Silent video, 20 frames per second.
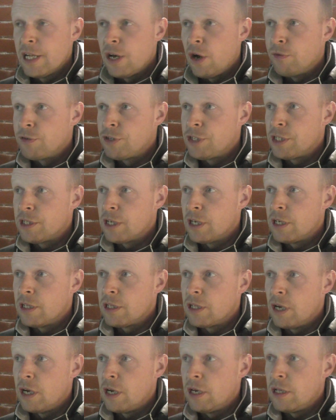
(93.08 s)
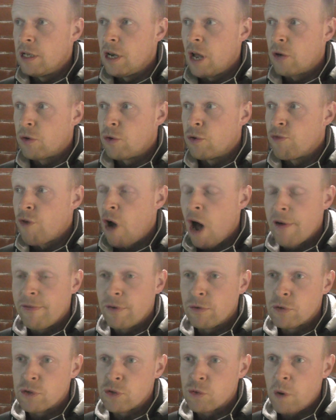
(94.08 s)
obviously the local
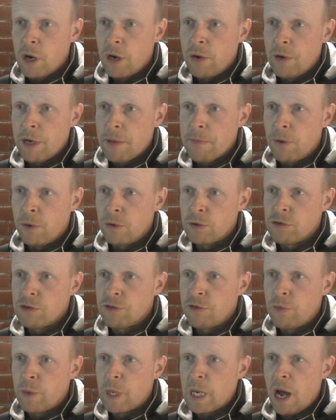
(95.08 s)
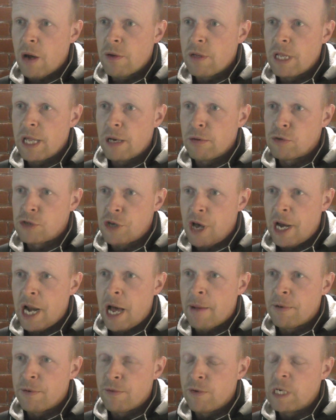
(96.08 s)
rivals as well in Portsmouth, and we know that they'll turn
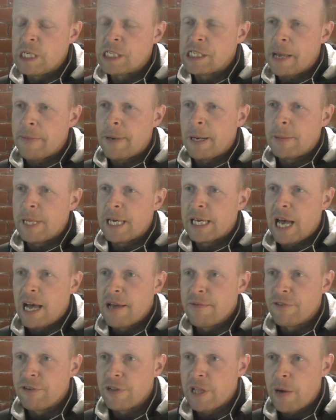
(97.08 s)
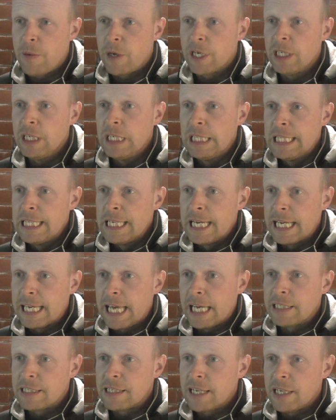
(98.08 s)
up and really step up their game for that one
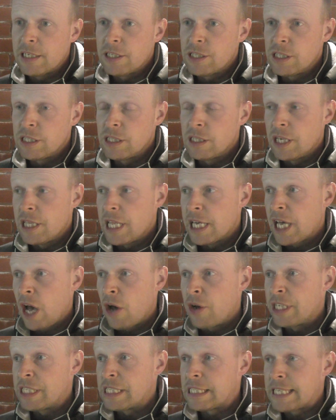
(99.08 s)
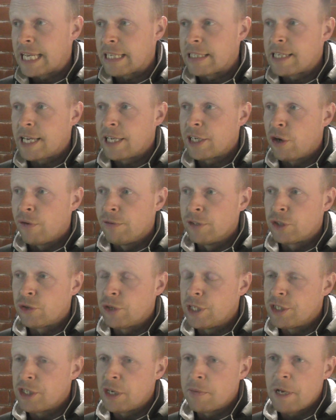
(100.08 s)
against us. And then going into Saturday,
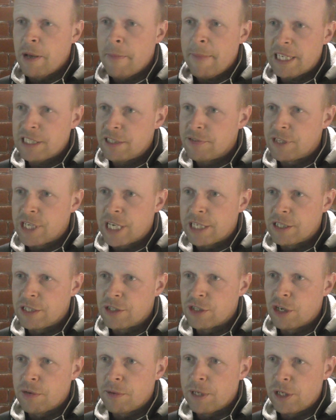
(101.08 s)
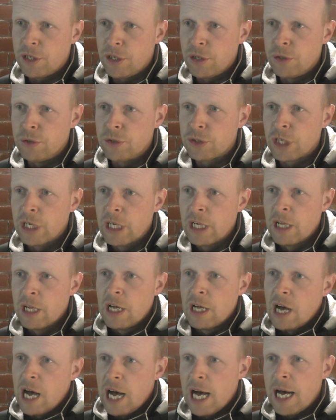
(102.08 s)
Coventry is going to be a massive test. It's going to be huge.
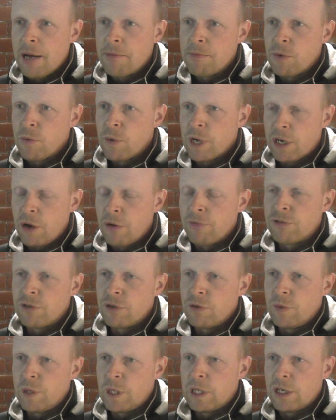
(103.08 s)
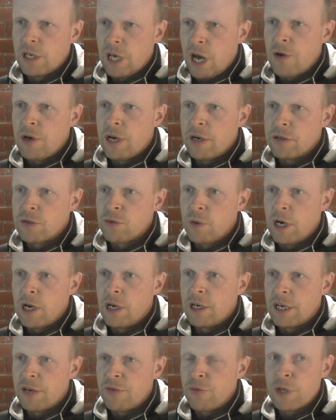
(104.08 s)
But we're confident that we can go there as
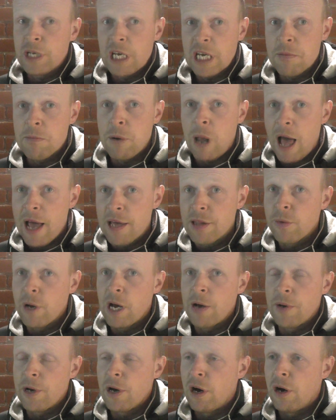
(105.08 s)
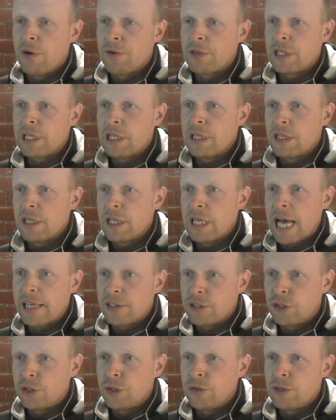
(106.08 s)
well. And if we keep playing the way we are with the
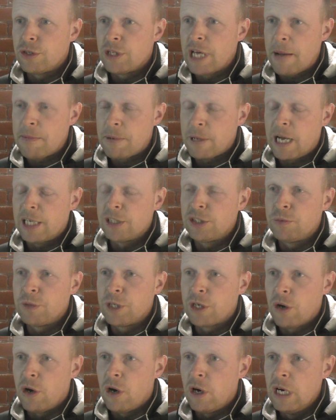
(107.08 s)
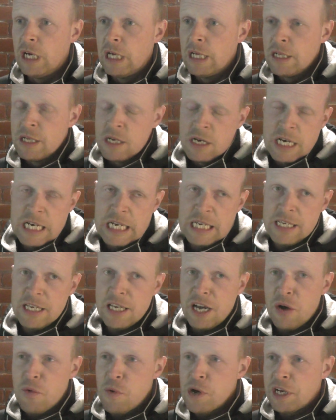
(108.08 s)
attitude and the application we got,
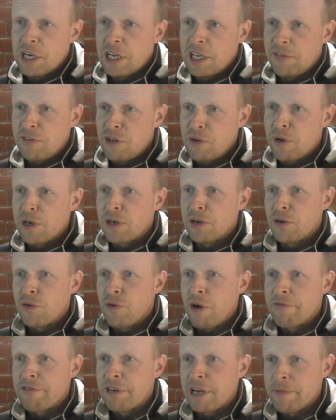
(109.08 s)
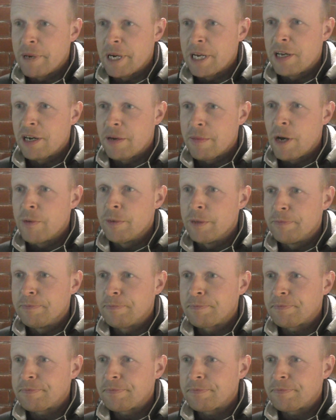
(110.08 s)
we're going to give anyone a good run for their money at the moment.